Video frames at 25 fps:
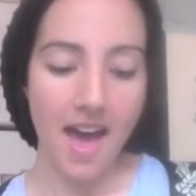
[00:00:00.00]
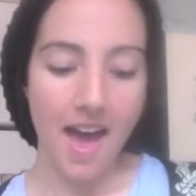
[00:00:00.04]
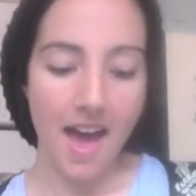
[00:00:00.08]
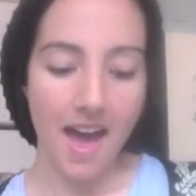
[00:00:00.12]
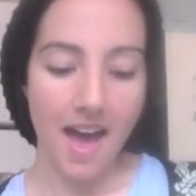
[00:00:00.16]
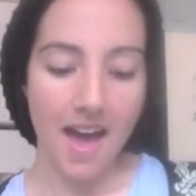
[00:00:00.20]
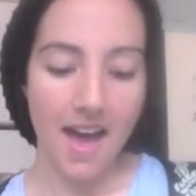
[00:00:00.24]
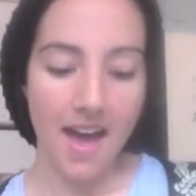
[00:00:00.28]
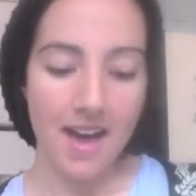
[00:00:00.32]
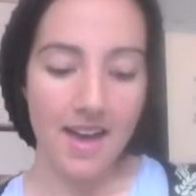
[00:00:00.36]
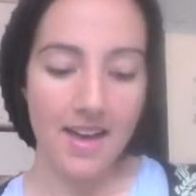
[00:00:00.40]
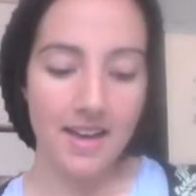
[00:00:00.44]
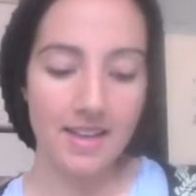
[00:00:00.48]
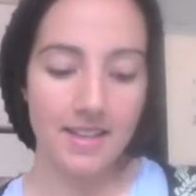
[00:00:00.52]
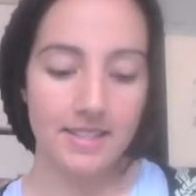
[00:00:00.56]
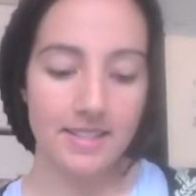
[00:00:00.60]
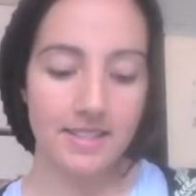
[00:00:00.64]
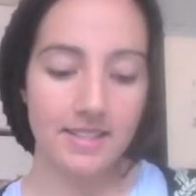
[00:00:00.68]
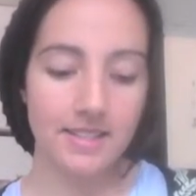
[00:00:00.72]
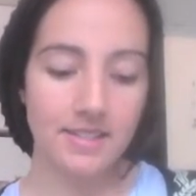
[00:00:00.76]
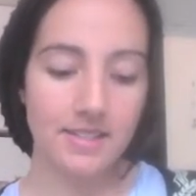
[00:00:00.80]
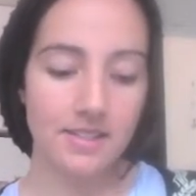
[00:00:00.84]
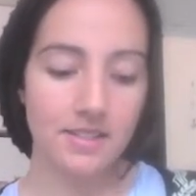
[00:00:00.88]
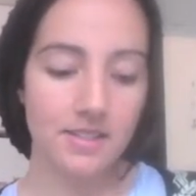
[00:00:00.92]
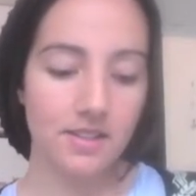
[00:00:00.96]

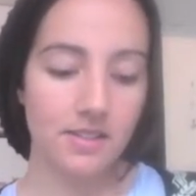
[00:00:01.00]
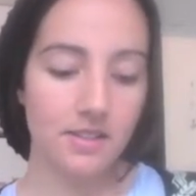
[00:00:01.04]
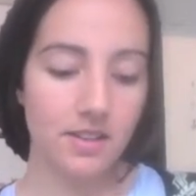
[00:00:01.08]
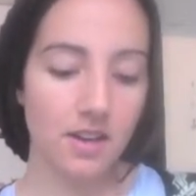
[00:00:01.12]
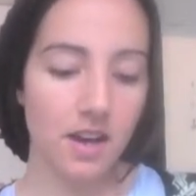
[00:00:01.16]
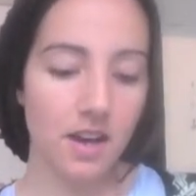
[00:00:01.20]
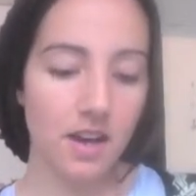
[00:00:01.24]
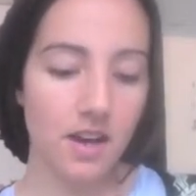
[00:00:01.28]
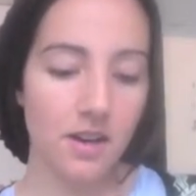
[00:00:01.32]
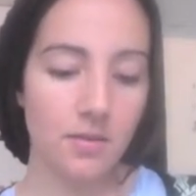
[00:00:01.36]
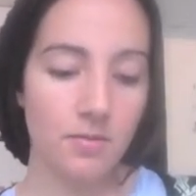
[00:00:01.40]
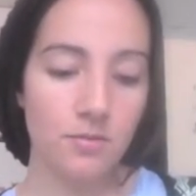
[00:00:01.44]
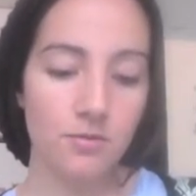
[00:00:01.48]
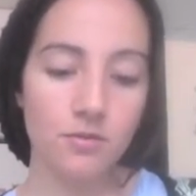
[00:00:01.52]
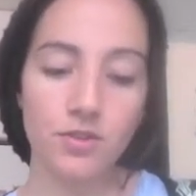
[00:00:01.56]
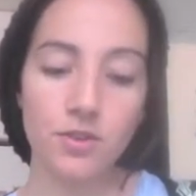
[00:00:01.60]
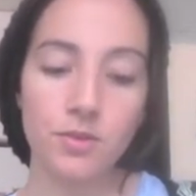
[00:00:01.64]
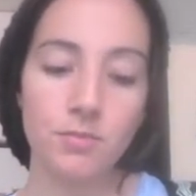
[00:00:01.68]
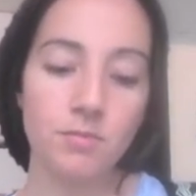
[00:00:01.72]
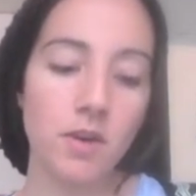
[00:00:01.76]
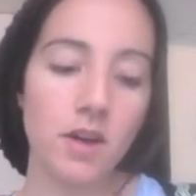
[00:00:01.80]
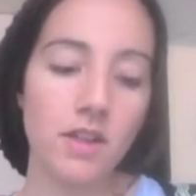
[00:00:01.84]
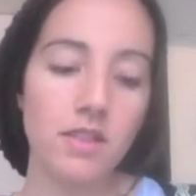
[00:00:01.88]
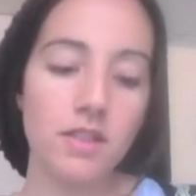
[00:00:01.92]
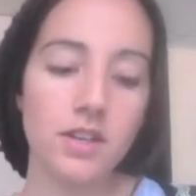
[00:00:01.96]
And for
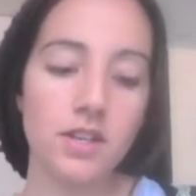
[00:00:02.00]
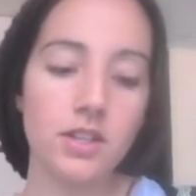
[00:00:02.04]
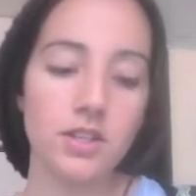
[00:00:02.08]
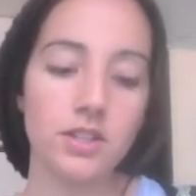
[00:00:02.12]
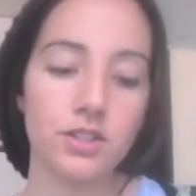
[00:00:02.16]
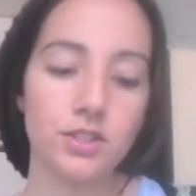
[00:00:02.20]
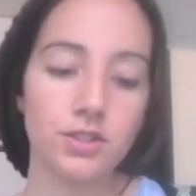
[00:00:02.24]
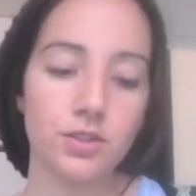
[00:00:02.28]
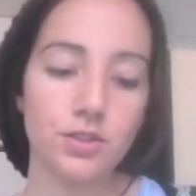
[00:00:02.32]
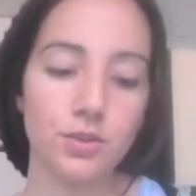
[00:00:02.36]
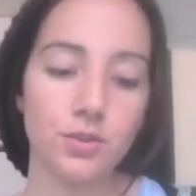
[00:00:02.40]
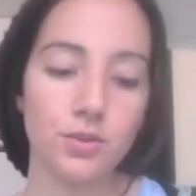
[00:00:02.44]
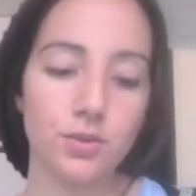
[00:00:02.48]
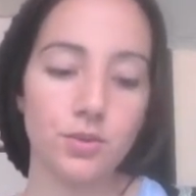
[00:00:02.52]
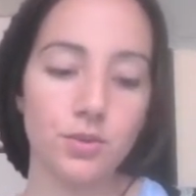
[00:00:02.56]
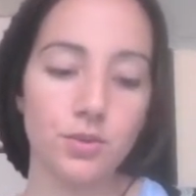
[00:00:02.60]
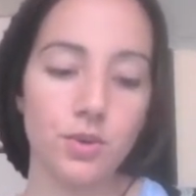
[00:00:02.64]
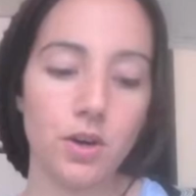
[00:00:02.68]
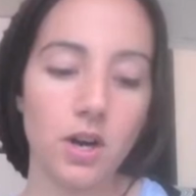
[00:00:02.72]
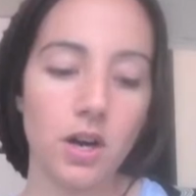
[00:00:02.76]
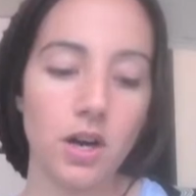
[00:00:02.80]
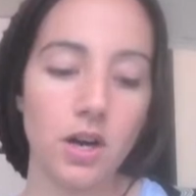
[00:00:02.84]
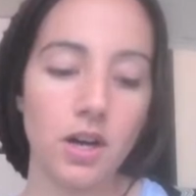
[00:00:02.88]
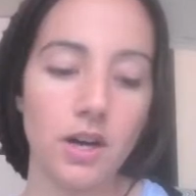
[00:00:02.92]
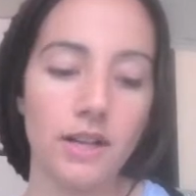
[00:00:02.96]
mothers who
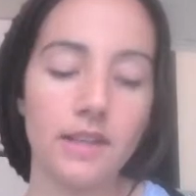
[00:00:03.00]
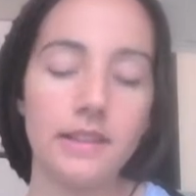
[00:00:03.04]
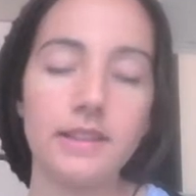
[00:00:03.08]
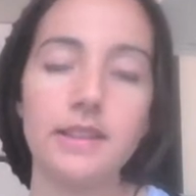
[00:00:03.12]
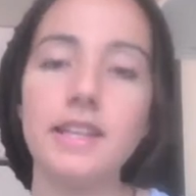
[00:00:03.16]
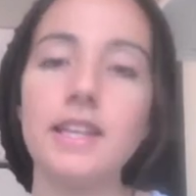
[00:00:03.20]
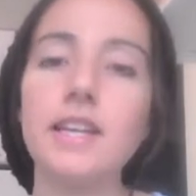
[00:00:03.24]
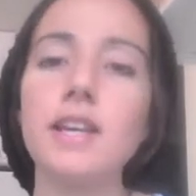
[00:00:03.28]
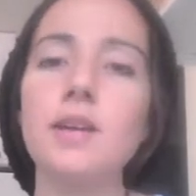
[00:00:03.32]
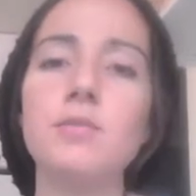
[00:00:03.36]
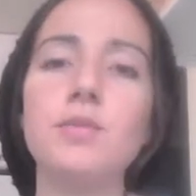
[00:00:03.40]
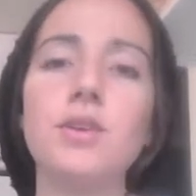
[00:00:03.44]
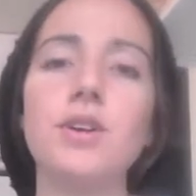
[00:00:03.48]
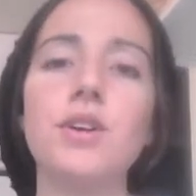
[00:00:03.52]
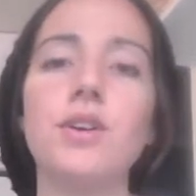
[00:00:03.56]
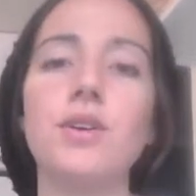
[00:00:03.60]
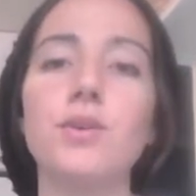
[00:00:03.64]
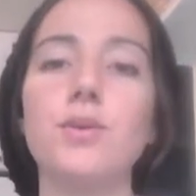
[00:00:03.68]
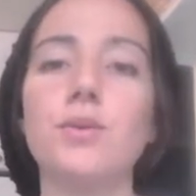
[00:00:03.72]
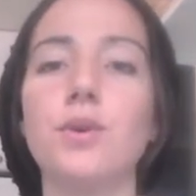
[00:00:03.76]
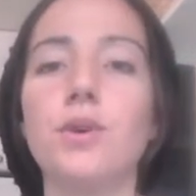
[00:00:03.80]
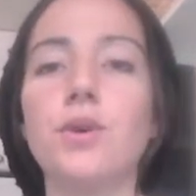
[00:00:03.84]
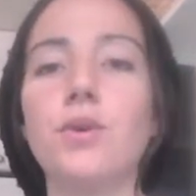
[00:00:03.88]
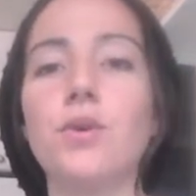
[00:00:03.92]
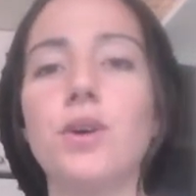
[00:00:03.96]
are in labor,
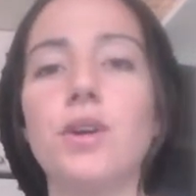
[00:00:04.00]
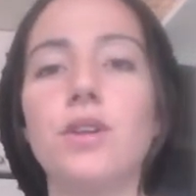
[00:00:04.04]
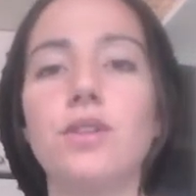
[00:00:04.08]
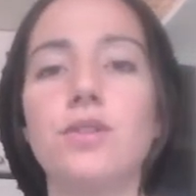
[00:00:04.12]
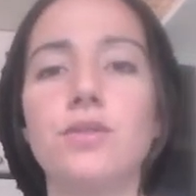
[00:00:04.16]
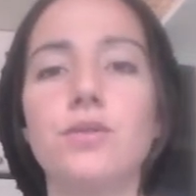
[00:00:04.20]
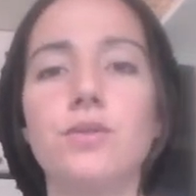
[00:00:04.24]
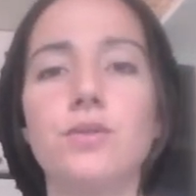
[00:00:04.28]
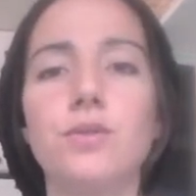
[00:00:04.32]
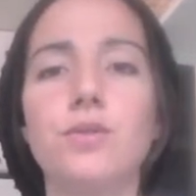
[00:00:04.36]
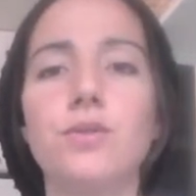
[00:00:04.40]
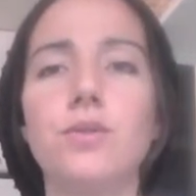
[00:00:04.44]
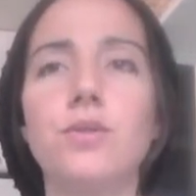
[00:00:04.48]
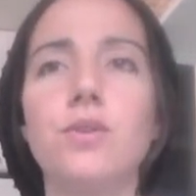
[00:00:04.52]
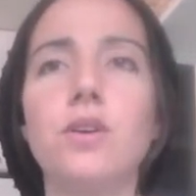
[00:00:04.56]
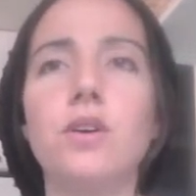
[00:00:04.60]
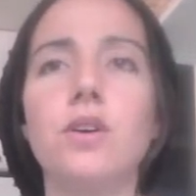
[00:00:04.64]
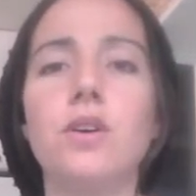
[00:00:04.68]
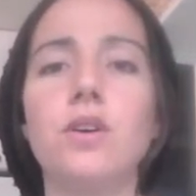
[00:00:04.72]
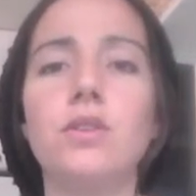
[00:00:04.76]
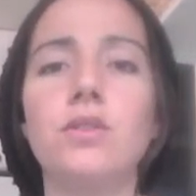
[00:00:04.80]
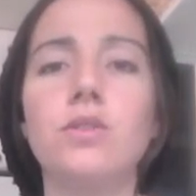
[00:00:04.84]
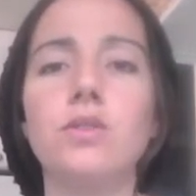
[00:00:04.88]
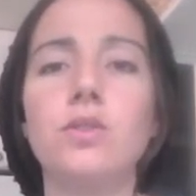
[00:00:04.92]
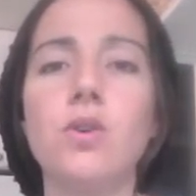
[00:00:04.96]
who are going through
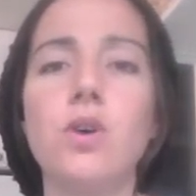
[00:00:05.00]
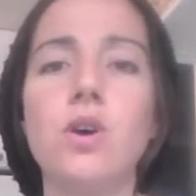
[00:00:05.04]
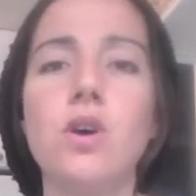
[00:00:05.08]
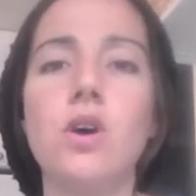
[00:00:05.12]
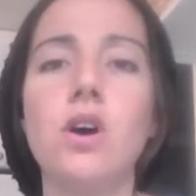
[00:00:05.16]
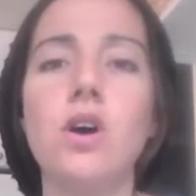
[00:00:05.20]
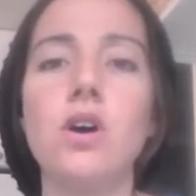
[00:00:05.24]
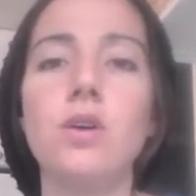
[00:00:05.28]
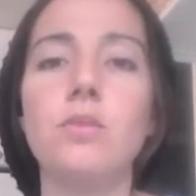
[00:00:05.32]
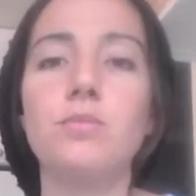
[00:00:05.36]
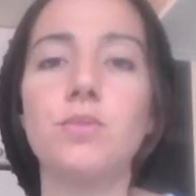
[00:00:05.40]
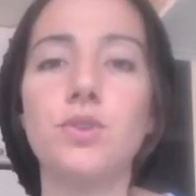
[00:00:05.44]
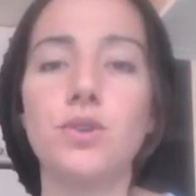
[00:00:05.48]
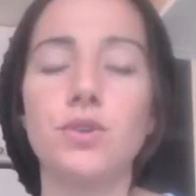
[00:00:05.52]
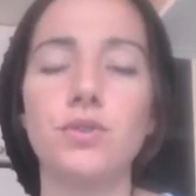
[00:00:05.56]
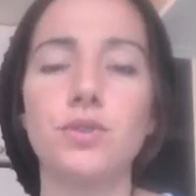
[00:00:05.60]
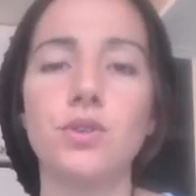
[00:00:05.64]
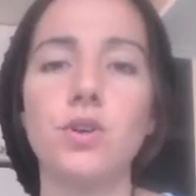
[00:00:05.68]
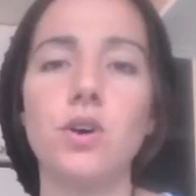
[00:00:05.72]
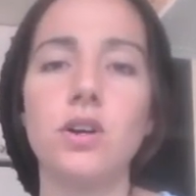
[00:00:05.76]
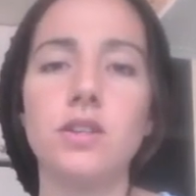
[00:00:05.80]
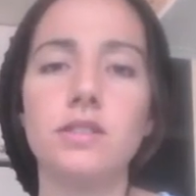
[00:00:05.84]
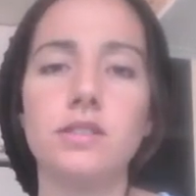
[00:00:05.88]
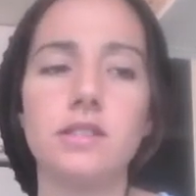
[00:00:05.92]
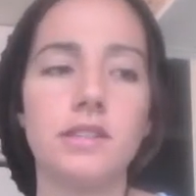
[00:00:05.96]
a long,
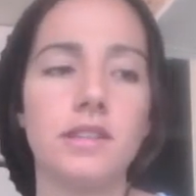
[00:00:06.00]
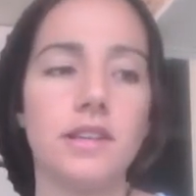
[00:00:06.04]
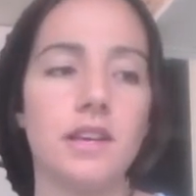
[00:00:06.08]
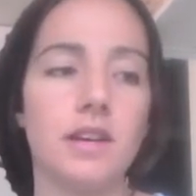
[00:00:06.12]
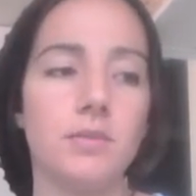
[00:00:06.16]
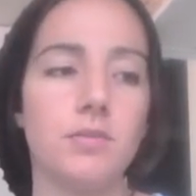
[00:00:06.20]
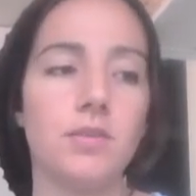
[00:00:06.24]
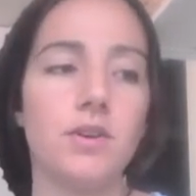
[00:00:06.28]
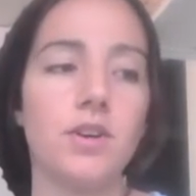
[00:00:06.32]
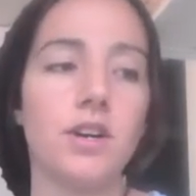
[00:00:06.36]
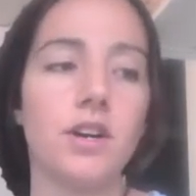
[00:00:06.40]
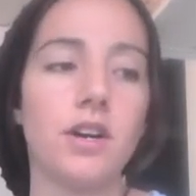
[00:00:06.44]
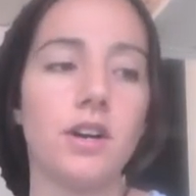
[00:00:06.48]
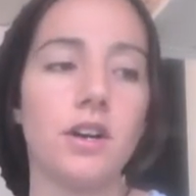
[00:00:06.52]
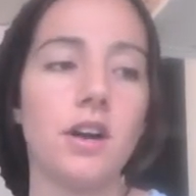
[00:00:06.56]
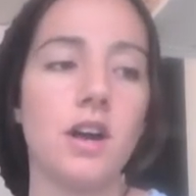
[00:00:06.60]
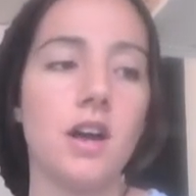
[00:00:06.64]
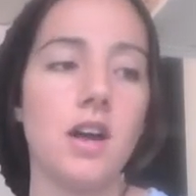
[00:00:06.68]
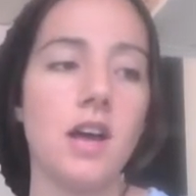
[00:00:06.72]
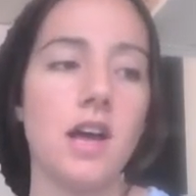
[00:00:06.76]
prolonged labor